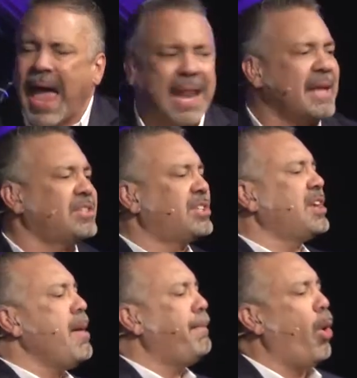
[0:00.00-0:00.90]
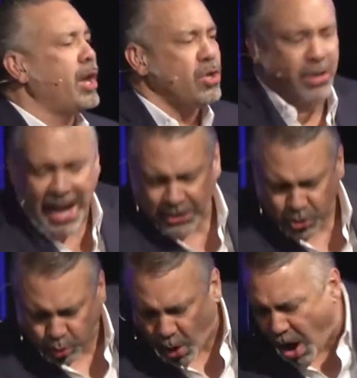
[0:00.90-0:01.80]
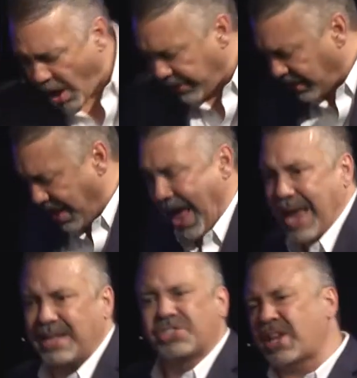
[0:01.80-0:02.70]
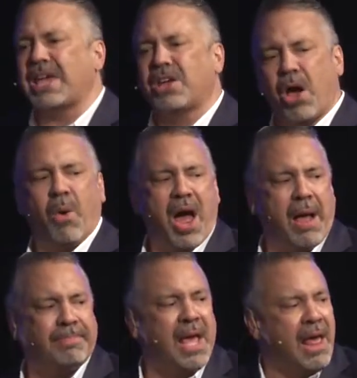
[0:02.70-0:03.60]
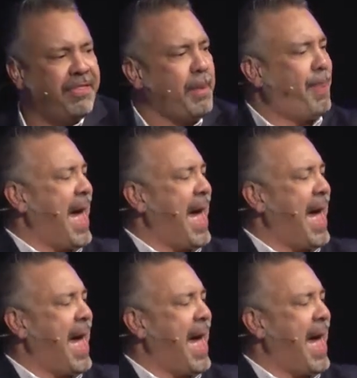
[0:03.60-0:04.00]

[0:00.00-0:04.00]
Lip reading: And at some point, you got to draw the line and say, you know what? The